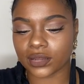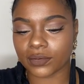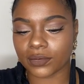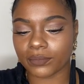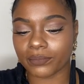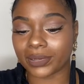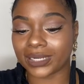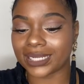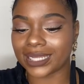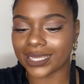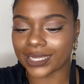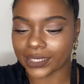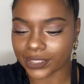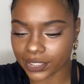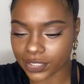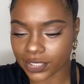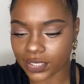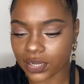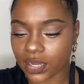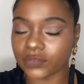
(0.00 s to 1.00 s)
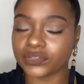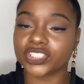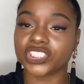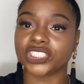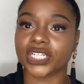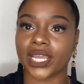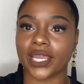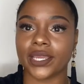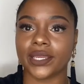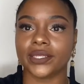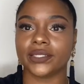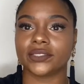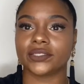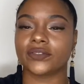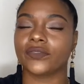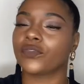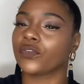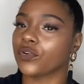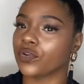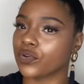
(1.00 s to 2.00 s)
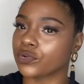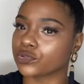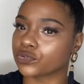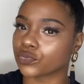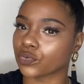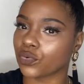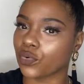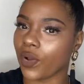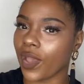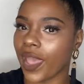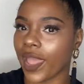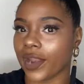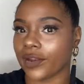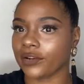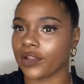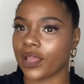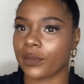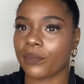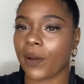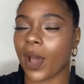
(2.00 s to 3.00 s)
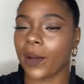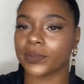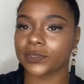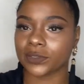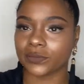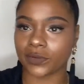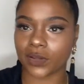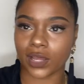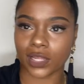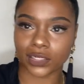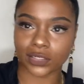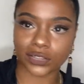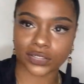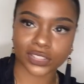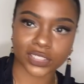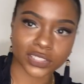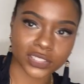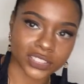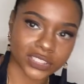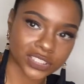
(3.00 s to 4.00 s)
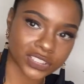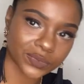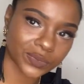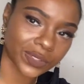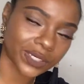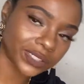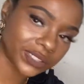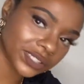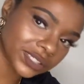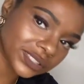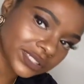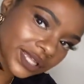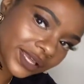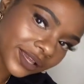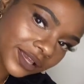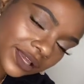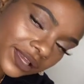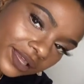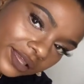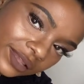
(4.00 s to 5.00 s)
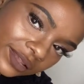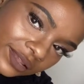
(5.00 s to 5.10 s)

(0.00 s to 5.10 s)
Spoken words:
blend of shades for neutral and like pops of color. So this is what it looks like.